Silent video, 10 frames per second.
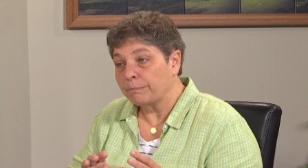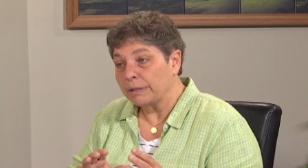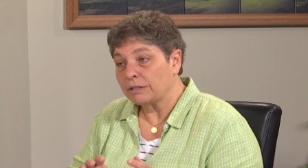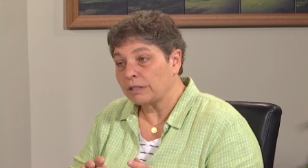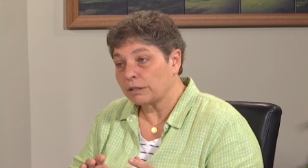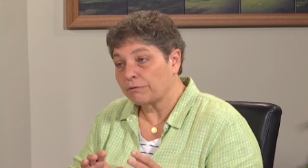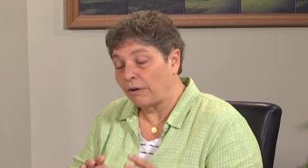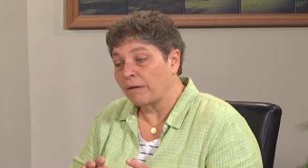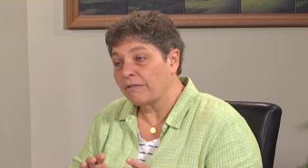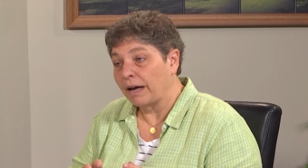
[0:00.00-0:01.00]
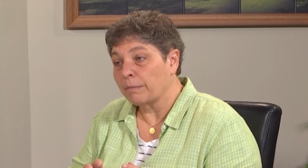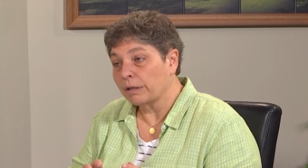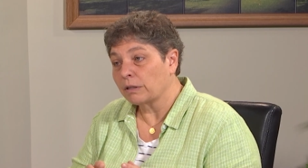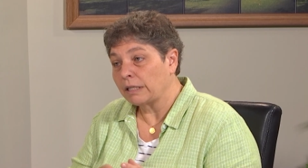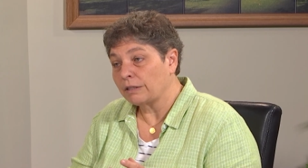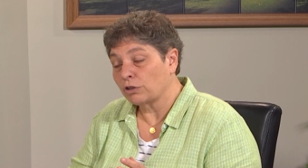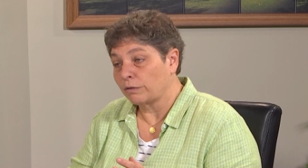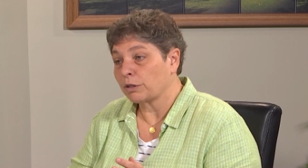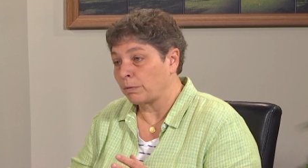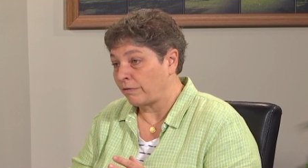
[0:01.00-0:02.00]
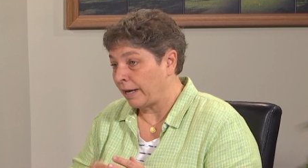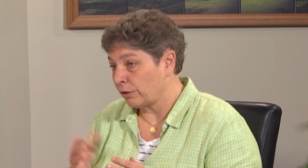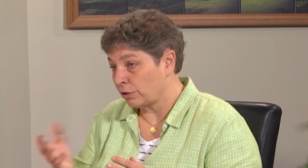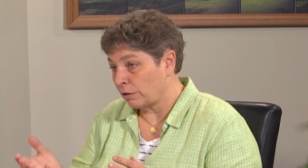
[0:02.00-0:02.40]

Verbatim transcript: business farm viability service providers.